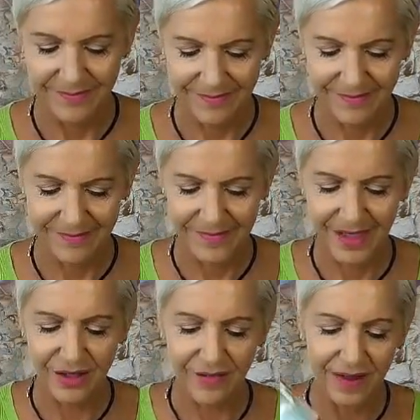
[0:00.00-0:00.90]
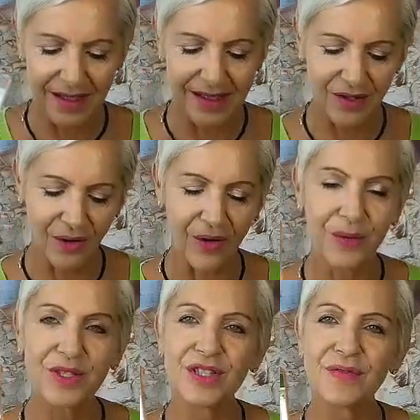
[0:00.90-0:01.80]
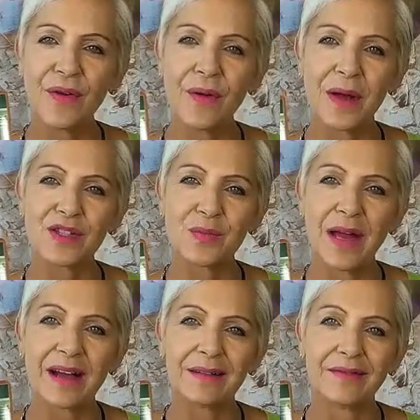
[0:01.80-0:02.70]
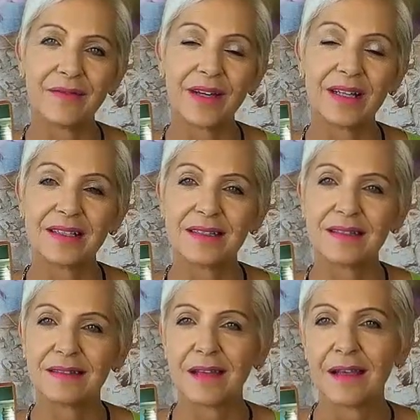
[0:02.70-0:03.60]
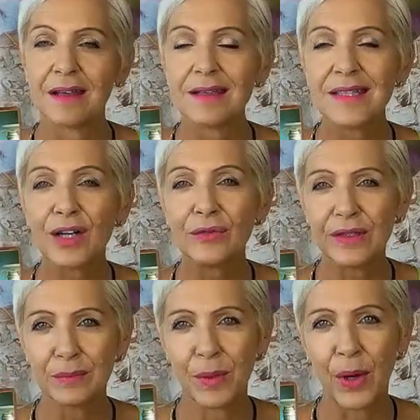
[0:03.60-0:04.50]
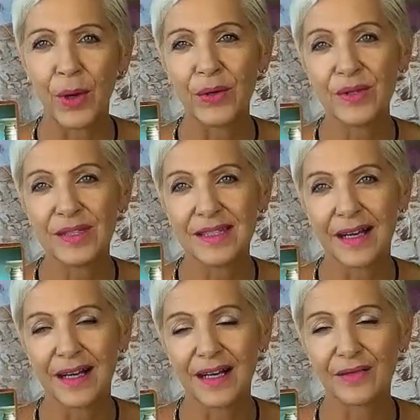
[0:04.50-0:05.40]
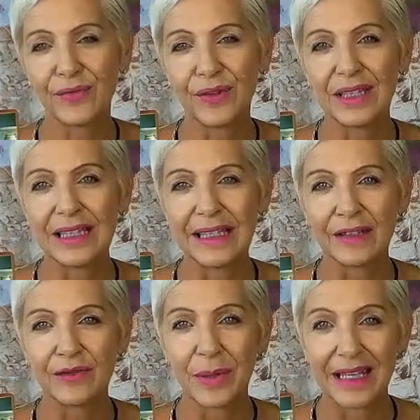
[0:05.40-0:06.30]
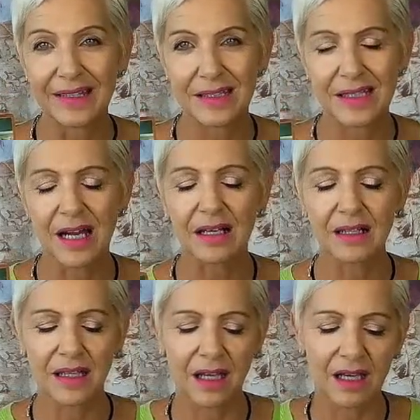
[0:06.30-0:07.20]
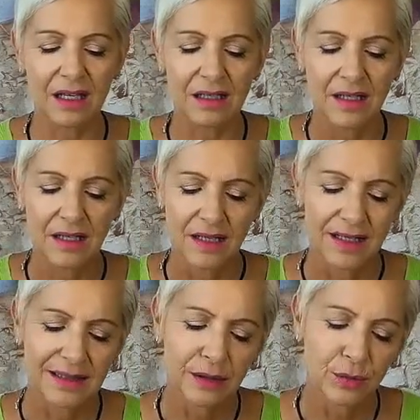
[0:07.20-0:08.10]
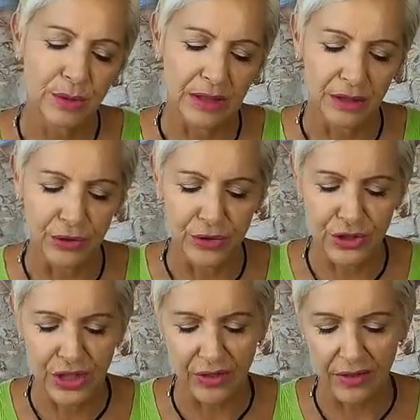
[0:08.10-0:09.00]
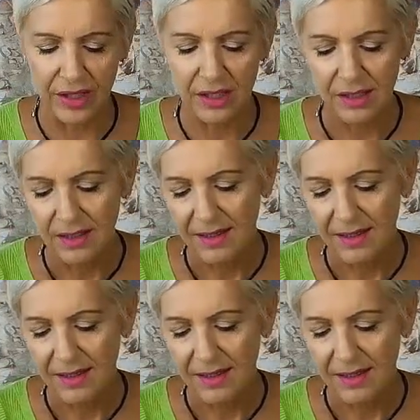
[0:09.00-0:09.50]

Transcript: You got the ego, which is very much about a self-imposed feeling of being stuck, yeah? A little bit illusionary.